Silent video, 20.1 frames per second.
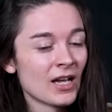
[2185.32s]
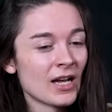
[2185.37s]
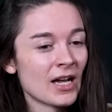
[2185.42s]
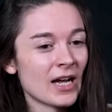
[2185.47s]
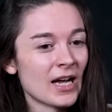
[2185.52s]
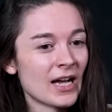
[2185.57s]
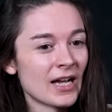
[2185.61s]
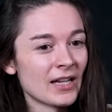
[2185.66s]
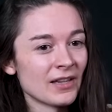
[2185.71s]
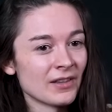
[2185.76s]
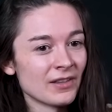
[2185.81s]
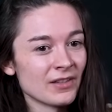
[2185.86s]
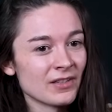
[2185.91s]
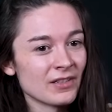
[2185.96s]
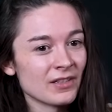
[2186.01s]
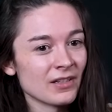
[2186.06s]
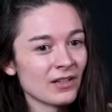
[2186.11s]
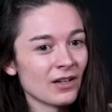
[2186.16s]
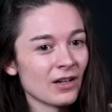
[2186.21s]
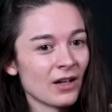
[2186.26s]
and
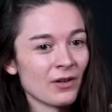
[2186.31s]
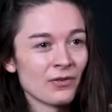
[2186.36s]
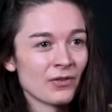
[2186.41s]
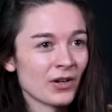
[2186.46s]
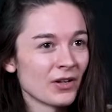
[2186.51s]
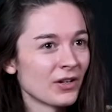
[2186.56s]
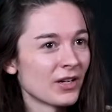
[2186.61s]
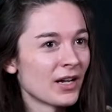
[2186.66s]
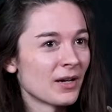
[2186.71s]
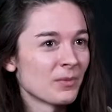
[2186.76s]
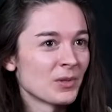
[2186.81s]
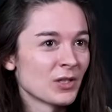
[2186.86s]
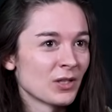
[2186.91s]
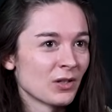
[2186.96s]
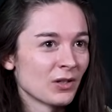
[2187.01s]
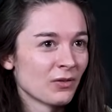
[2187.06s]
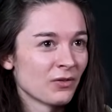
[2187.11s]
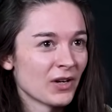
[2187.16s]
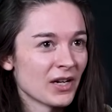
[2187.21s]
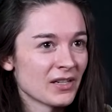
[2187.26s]
I found it
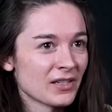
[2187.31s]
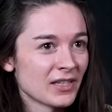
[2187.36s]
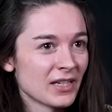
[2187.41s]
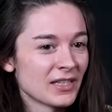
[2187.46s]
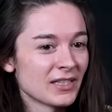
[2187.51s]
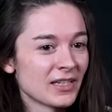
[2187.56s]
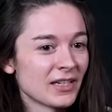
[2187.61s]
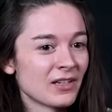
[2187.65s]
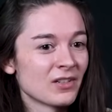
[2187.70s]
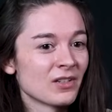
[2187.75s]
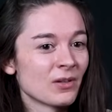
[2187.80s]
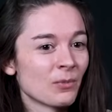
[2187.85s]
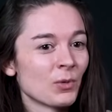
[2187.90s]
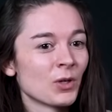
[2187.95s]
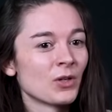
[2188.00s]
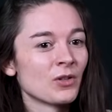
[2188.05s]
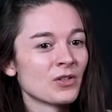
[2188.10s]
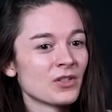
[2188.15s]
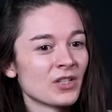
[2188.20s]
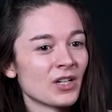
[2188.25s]
absolutely fascinating as
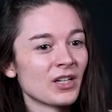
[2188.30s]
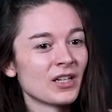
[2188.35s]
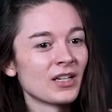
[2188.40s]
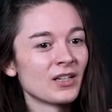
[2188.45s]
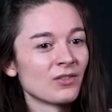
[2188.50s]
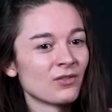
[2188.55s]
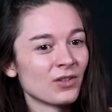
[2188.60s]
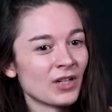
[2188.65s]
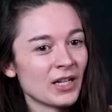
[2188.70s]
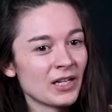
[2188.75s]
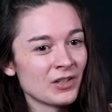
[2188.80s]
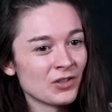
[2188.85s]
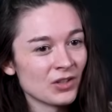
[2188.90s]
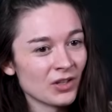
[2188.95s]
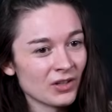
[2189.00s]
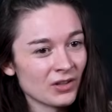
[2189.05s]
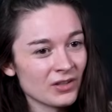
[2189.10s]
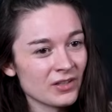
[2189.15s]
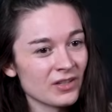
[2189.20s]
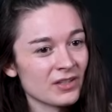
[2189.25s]
someone who studied
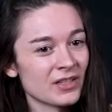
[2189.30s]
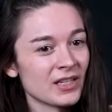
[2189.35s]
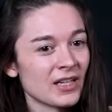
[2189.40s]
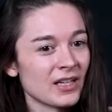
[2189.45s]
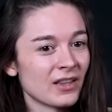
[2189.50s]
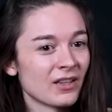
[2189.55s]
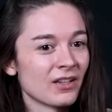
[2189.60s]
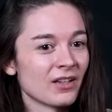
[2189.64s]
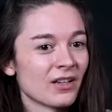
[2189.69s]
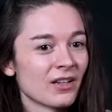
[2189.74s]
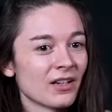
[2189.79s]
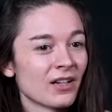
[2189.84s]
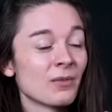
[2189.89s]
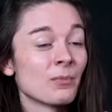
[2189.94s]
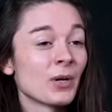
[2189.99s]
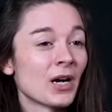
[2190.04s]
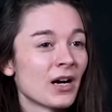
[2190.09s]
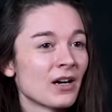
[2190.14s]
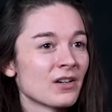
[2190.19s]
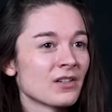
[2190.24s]
religion to see the
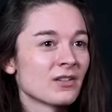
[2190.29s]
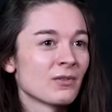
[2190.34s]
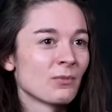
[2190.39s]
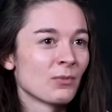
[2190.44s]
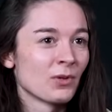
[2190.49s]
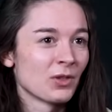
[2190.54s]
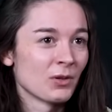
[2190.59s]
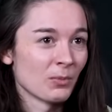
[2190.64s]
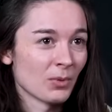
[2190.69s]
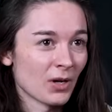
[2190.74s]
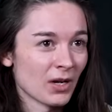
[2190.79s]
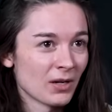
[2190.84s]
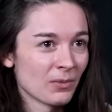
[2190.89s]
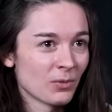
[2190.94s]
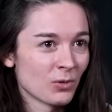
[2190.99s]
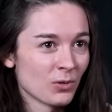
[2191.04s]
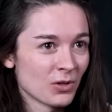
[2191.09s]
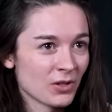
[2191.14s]
comparison with the Bible,